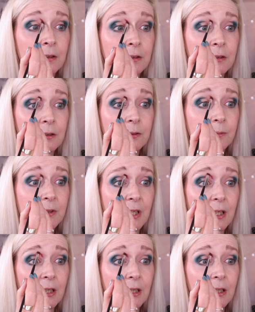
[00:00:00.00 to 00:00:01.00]
So I'm
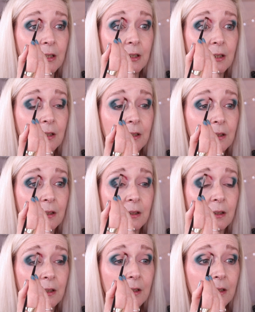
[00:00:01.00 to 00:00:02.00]
taking that,
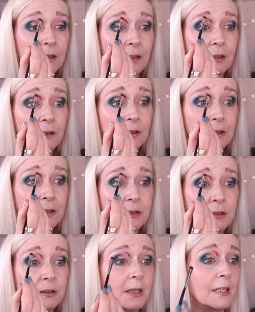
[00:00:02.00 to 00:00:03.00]
kind of
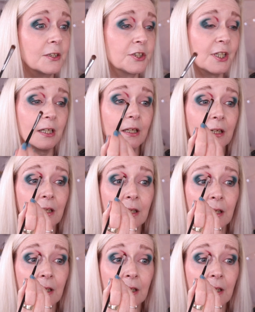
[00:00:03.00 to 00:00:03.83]
sketching